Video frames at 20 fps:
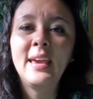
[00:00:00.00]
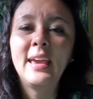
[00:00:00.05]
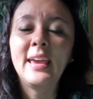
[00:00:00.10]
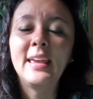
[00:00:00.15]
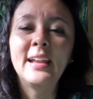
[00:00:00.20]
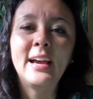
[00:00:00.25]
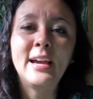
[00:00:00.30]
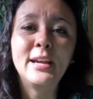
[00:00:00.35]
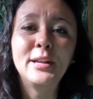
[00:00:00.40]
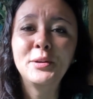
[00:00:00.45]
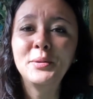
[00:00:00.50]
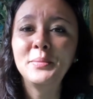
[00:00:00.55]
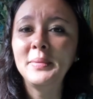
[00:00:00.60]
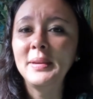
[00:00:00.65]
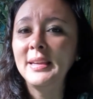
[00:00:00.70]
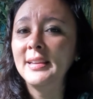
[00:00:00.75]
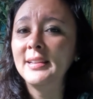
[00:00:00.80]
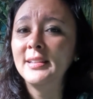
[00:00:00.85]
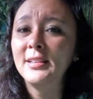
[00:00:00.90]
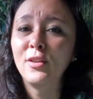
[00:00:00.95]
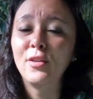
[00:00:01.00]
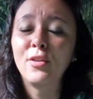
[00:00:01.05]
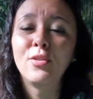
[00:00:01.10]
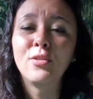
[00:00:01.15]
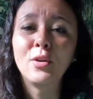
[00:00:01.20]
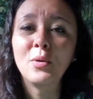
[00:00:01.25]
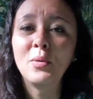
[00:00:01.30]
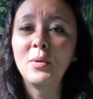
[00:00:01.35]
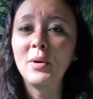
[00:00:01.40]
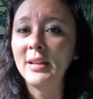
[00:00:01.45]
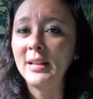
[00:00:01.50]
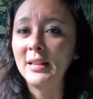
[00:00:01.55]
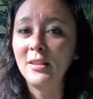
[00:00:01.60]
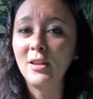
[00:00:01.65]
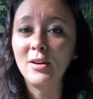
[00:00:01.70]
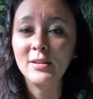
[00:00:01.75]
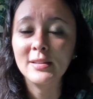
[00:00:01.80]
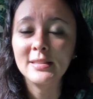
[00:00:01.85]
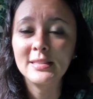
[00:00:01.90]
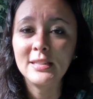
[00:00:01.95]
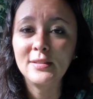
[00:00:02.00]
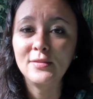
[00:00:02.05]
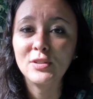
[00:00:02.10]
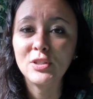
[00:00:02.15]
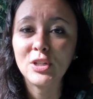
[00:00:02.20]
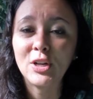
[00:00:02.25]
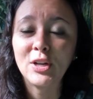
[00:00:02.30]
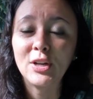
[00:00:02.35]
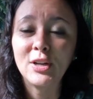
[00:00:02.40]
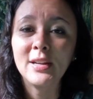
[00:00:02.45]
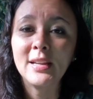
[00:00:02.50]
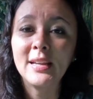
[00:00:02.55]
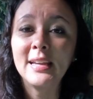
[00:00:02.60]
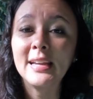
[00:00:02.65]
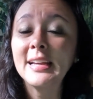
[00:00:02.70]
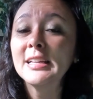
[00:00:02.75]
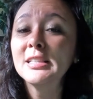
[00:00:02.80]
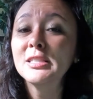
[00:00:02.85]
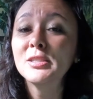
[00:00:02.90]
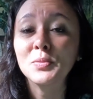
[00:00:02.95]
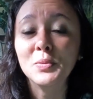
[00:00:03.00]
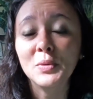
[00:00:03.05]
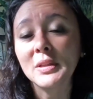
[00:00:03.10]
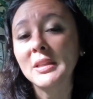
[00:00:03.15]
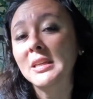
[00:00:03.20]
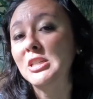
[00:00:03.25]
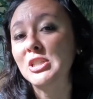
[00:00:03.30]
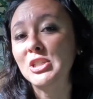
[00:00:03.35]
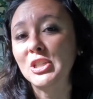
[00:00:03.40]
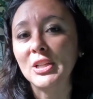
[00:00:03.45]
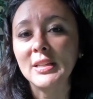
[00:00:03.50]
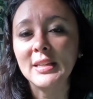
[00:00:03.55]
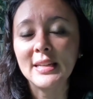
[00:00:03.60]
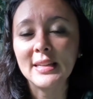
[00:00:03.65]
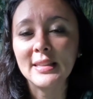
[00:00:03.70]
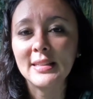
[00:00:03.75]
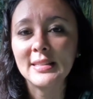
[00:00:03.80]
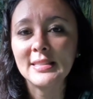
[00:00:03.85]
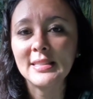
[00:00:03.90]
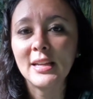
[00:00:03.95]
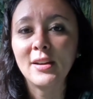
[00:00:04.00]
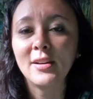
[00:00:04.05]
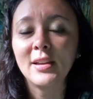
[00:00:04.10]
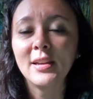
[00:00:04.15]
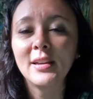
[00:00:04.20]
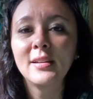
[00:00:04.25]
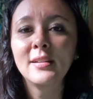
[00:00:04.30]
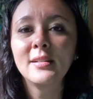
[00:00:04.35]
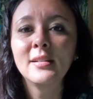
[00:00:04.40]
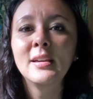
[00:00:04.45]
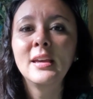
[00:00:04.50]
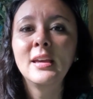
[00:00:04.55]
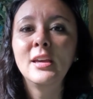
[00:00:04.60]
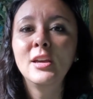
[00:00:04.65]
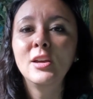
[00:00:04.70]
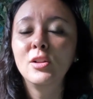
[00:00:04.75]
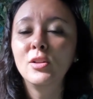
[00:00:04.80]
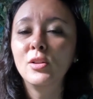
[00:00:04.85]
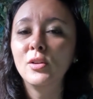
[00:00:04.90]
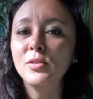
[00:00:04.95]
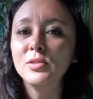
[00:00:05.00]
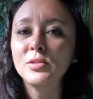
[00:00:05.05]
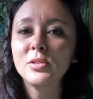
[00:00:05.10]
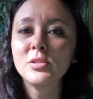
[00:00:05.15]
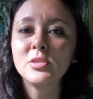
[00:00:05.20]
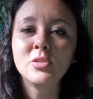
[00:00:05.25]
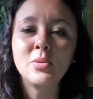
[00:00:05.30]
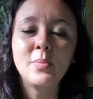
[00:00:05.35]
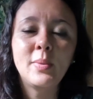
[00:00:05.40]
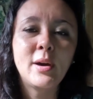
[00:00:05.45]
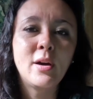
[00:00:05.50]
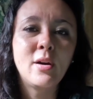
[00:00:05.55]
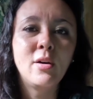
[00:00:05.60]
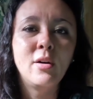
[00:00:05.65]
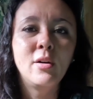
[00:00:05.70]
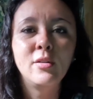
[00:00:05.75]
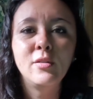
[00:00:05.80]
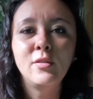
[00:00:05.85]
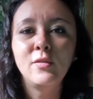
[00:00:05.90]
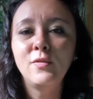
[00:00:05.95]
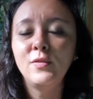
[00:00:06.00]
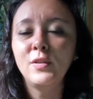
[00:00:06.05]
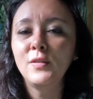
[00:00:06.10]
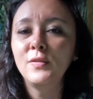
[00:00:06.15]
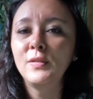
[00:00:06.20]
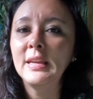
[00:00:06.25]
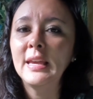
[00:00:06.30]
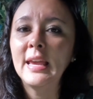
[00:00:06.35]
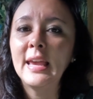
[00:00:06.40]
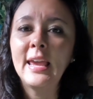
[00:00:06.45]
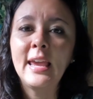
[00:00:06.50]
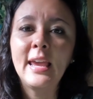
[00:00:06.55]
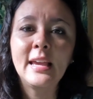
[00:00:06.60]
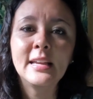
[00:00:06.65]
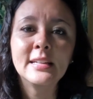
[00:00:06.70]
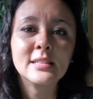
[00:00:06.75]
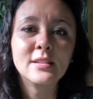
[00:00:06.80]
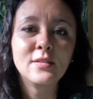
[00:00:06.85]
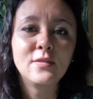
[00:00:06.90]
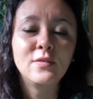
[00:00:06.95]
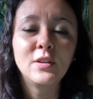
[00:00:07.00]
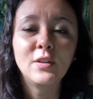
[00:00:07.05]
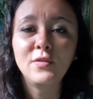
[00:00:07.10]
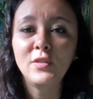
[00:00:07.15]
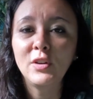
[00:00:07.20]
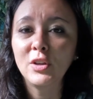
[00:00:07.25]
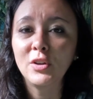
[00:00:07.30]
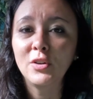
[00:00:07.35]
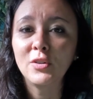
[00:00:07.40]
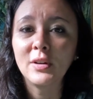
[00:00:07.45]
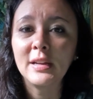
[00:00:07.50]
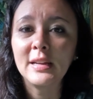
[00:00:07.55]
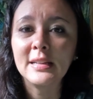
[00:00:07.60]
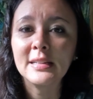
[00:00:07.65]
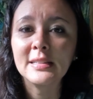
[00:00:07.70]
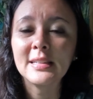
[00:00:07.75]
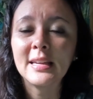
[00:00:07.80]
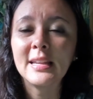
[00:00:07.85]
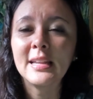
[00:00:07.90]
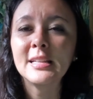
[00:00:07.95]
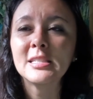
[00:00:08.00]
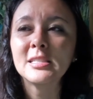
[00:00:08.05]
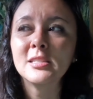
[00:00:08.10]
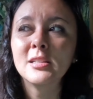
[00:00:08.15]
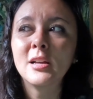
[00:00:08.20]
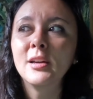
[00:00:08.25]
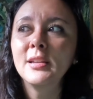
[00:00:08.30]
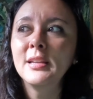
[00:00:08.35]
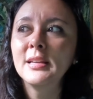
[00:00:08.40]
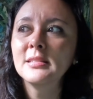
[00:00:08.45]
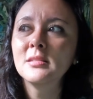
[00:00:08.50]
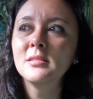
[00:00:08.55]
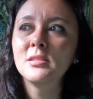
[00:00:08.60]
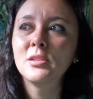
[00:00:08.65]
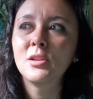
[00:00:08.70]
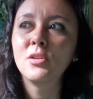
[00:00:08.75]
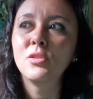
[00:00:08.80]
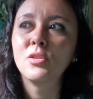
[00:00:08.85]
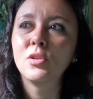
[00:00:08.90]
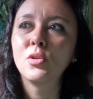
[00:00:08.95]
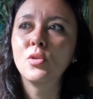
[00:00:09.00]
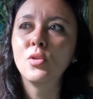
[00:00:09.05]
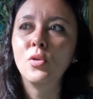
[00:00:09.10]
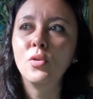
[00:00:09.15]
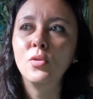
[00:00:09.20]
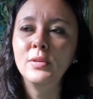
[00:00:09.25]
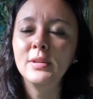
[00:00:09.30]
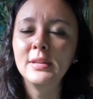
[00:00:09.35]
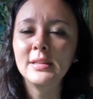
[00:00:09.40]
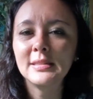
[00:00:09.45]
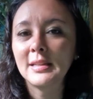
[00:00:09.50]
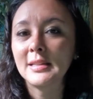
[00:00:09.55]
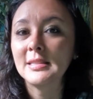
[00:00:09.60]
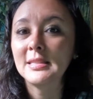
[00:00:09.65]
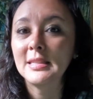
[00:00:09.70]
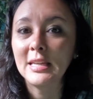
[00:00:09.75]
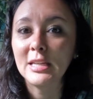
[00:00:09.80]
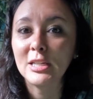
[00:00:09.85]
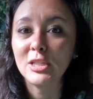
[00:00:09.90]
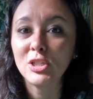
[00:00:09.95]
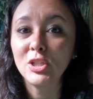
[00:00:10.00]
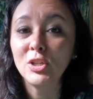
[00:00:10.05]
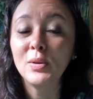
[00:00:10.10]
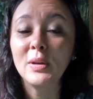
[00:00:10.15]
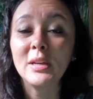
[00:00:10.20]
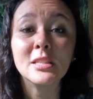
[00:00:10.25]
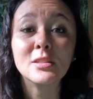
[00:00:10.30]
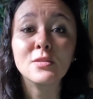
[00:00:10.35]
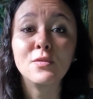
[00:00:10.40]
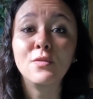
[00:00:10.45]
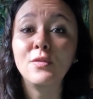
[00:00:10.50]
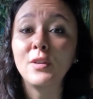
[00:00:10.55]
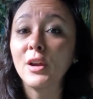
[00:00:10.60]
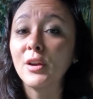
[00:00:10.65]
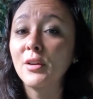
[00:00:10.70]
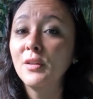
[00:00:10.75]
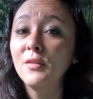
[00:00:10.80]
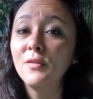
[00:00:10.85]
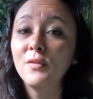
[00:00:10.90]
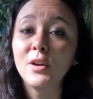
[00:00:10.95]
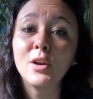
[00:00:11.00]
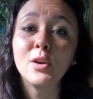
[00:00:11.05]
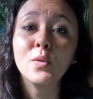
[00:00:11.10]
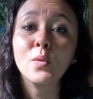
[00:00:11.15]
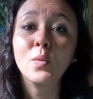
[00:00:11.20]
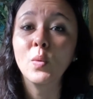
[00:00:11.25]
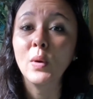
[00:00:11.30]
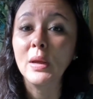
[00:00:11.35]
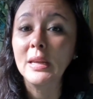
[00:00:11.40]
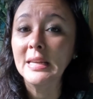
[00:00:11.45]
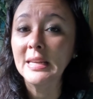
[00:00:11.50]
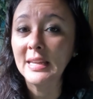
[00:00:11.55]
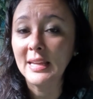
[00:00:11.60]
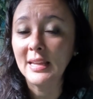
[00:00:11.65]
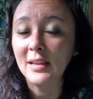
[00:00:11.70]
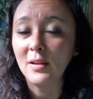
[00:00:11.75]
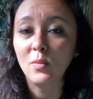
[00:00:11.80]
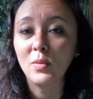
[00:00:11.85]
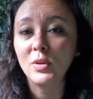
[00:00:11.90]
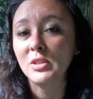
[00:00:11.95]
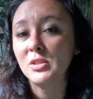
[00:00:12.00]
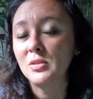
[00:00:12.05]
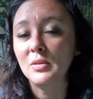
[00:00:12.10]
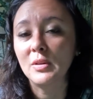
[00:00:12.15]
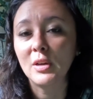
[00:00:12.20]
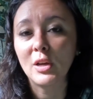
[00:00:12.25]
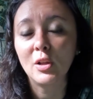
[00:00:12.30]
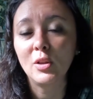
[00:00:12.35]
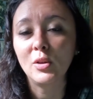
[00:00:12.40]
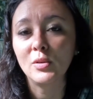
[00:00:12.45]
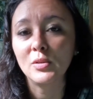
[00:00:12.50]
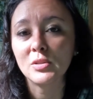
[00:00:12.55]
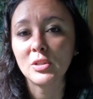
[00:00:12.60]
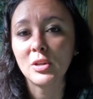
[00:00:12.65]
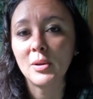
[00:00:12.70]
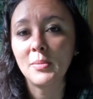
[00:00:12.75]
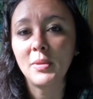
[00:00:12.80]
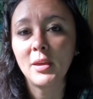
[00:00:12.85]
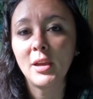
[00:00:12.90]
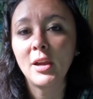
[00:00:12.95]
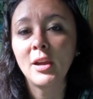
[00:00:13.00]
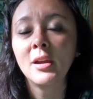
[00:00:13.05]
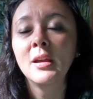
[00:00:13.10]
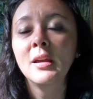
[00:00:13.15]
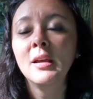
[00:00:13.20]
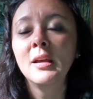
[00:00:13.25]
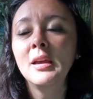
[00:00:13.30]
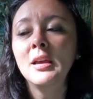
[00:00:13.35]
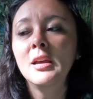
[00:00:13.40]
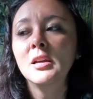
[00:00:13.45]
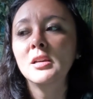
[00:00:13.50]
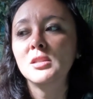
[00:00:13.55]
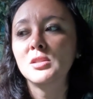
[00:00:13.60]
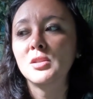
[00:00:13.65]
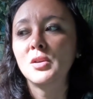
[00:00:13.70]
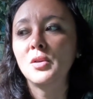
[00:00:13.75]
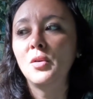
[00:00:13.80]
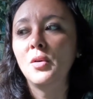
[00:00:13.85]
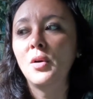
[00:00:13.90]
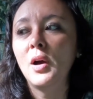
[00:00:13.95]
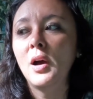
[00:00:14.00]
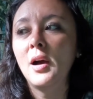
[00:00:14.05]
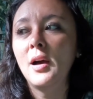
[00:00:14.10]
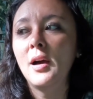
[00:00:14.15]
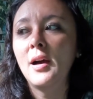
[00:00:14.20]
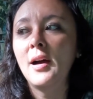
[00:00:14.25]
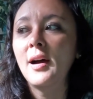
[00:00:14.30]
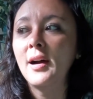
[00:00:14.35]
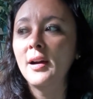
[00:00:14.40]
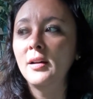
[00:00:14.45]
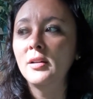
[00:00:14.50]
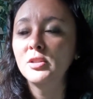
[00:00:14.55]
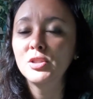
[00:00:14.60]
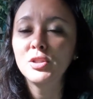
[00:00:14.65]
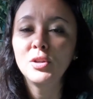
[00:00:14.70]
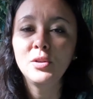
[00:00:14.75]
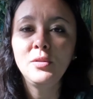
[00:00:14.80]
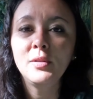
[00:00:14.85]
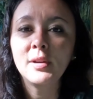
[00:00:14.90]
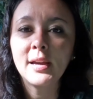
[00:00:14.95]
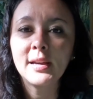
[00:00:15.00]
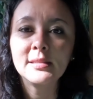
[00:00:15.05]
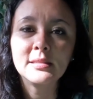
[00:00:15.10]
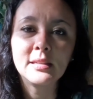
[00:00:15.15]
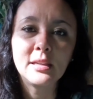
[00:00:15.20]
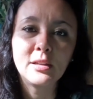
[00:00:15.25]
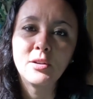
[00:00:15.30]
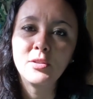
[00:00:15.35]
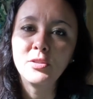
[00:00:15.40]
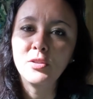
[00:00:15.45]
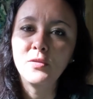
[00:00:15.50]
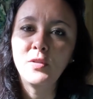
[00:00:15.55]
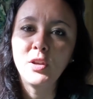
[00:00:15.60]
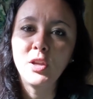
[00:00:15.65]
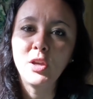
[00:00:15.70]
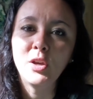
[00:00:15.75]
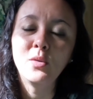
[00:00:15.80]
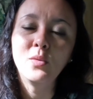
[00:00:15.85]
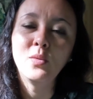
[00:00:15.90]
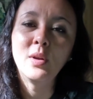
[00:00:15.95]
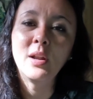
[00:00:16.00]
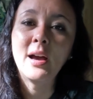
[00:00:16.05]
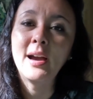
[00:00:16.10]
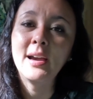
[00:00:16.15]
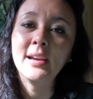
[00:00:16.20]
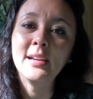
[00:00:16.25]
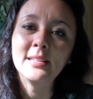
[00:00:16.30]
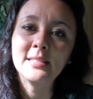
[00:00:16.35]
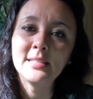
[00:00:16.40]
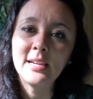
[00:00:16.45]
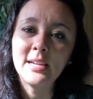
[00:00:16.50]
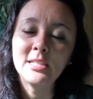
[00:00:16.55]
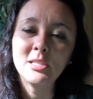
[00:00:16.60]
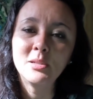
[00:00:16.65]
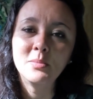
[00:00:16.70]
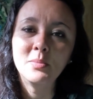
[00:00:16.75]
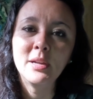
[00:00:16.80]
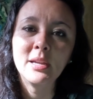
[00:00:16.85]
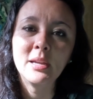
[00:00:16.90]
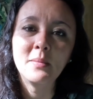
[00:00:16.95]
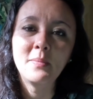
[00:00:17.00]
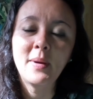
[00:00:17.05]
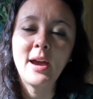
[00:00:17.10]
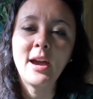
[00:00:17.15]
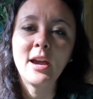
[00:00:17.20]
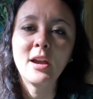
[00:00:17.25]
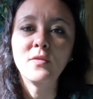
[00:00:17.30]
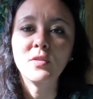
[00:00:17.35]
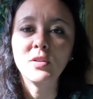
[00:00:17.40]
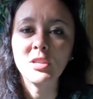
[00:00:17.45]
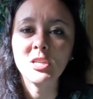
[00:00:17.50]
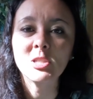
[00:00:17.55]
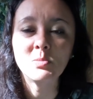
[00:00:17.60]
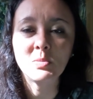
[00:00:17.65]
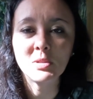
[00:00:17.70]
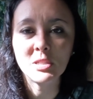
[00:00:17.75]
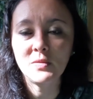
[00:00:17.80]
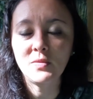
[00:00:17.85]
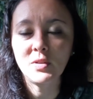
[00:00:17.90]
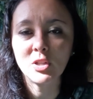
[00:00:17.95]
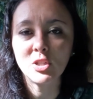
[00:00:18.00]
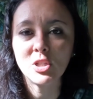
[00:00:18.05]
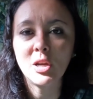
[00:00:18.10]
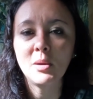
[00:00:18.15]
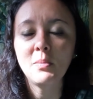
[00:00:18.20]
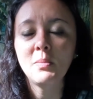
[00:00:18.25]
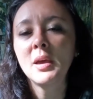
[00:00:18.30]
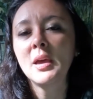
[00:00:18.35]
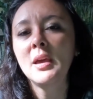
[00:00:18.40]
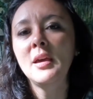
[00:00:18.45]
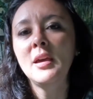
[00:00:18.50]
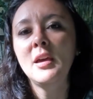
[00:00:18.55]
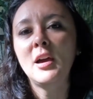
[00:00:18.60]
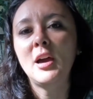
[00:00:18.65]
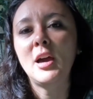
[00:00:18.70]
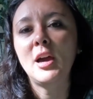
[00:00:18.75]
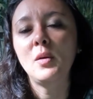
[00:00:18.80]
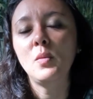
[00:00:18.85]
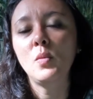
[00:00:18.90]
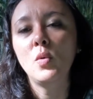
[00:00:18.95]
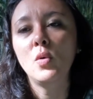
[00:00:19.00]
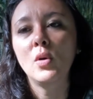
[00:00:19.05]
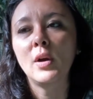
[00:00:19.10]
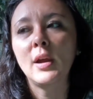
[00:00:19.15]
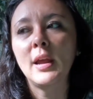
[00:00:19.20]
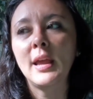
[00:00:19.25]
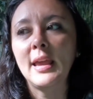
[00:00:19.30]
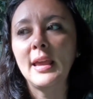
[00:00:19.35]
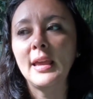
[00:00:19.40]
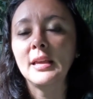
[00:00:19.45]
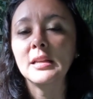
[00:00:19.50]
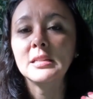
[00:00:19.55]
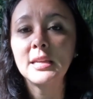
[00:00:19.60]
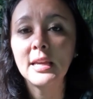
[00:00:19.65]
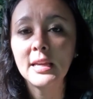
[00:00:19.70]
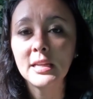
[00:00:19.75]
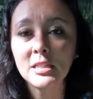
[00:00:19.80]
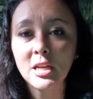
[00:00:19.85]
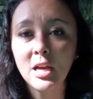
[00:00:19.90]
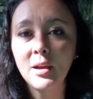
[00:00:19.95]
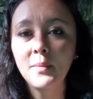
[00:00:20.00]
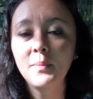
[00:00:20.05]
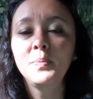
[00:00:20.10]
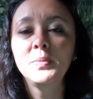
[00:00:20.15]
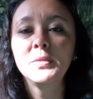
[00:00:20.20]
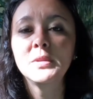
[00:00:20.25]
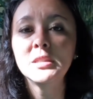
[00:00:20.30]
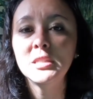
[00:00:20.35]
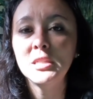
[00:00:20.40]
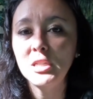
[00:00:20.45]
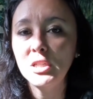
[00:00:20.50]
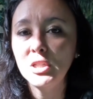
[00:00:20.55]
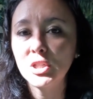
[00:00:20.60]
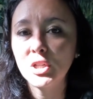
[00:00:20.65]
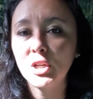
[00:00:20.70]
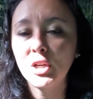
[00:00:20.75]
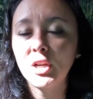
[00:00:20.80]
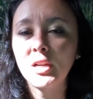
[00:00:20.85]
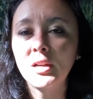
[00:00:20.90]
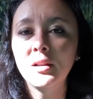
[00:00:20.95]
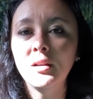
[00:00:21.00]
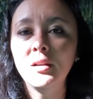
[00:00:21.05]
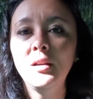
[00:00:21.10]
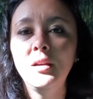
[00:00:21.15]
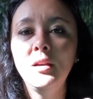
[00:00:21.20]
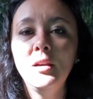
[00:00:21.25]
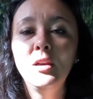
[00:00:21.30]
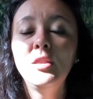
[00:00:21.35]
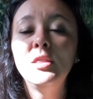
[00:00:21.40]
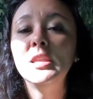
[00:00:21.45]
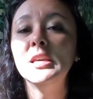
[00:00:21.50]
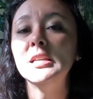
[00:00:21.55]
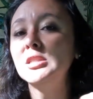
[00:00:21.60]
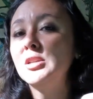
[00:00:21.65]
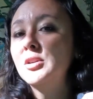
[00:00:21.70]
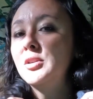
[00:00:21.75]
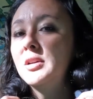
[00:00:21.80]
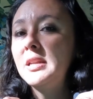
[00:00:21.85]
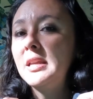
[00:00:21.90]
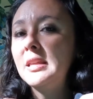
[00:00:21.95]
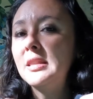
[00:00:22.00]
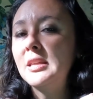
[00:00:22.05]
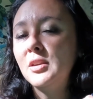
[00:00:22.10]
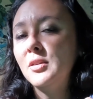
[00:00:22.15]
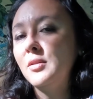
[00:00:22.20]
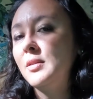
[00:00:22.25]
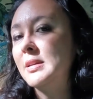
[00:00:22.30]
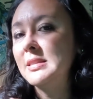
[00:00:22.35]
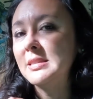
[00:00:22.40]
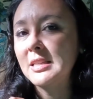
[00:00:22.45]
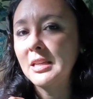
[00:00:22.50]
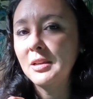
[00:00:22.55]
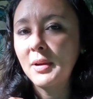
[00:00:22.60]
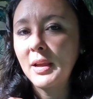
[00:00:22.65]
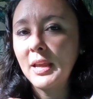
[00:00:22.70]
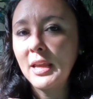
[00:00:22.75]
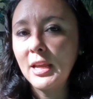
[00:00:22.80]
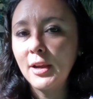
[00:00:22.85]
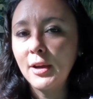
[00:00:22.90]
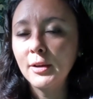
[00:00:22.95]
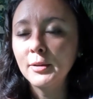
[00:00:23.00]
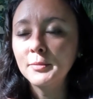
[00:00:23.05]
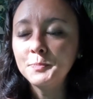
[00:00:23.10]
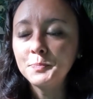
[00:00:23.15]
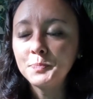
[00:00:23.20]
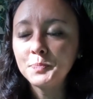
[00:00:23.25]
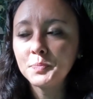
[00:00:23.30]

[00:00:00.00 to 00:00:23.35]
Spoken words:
And I don't mean throw on a long sleeve shirt. It gets really chilly in this area, closer to about 58, 50 degrees. And it's not necessarily the coldness that's the issue. It's very, very windy once you get closer up there. So I'll show you guys later on in the video what I decided to bring and pack for this specific trip. I wore a tank top, t-shirt, this hoodie that you can see right here.